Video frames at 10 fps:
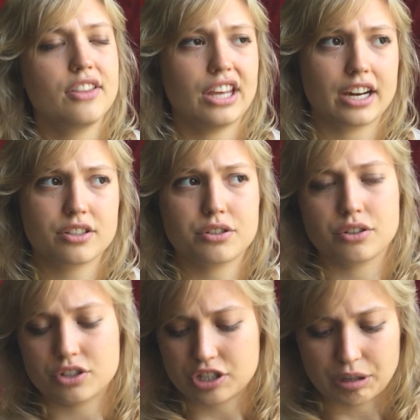the
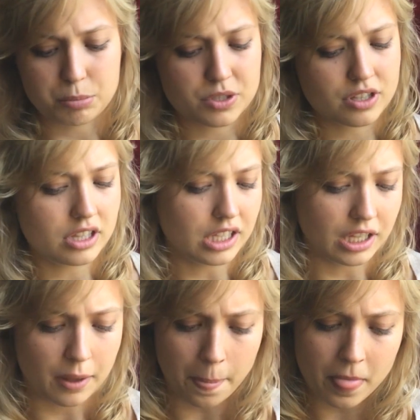externships,
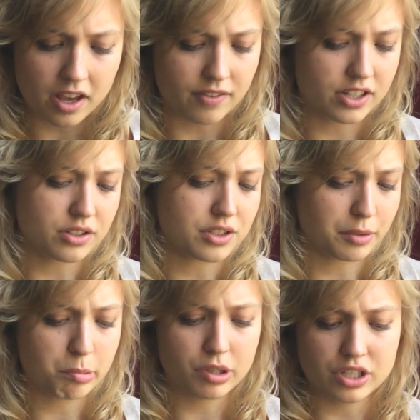the
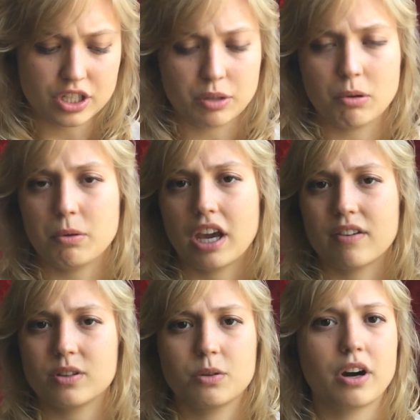evangelistic preaching where we
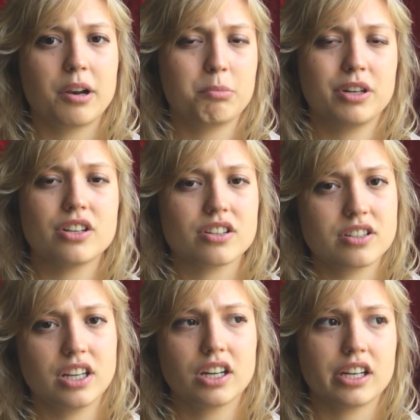have to go out and preach a
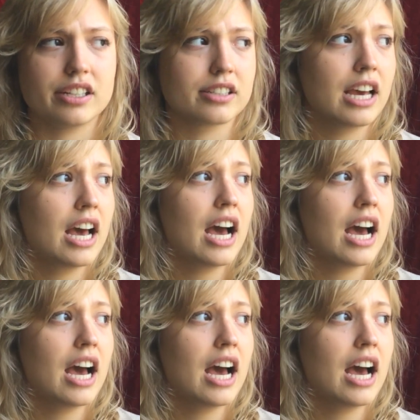series.